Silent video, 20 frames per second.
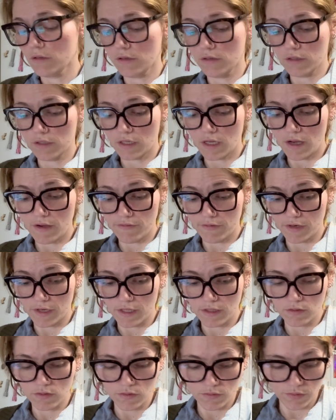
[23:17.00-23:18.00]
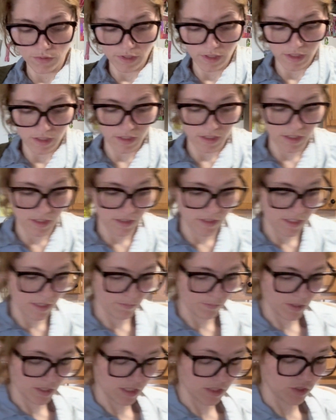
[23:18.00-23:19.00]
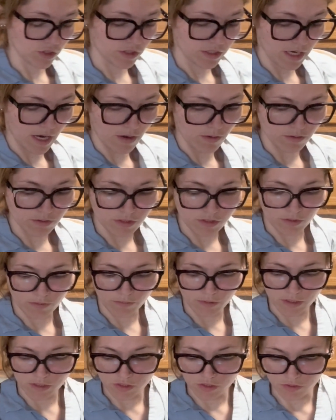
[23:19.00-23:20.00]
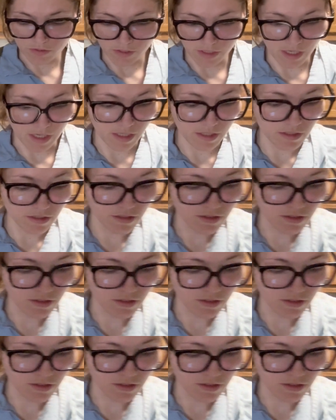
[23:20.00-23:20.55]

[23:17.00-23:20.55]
cover it with a clean and damp kitchen towel. So I'm going to do that